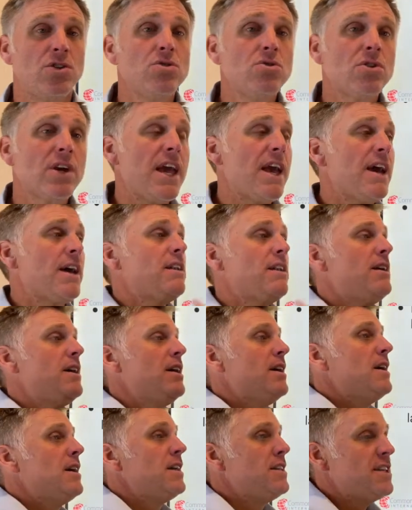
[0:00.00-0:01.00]
can
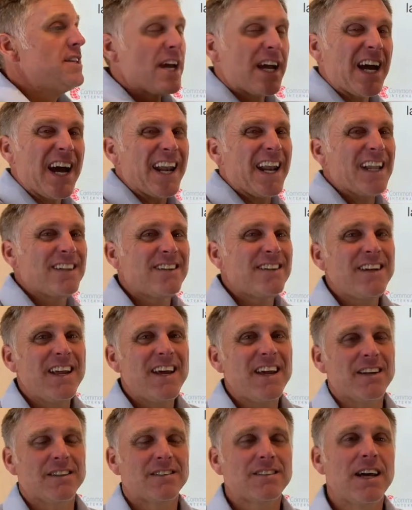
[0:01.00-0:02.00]
llegar a
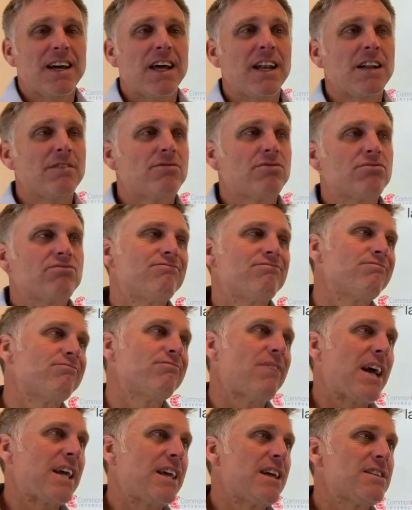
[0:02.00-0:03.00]
tener, it's kind of,
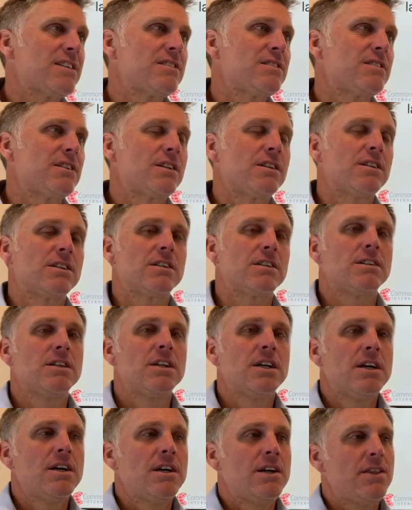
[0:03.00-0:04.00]
I guess the
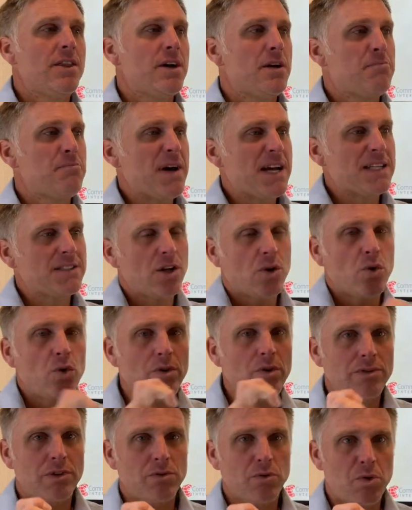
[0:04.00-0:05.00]
best
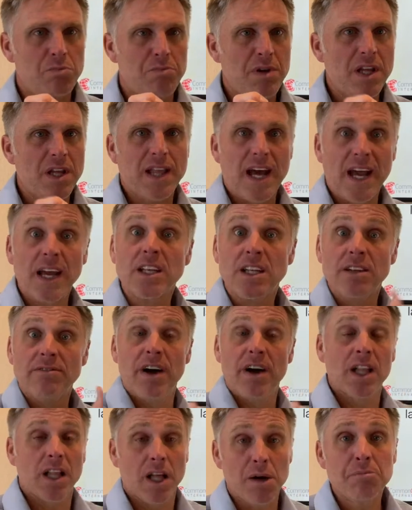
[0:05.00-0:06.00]
equivalent would be like
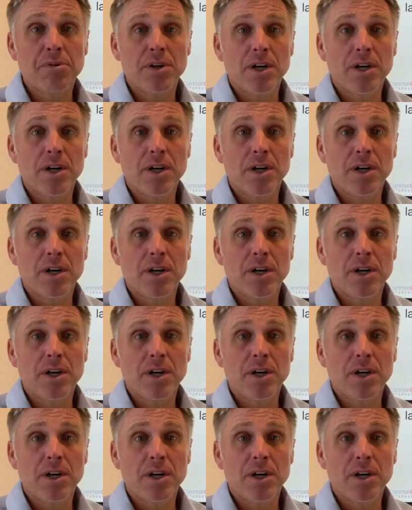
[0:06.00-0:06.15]
develop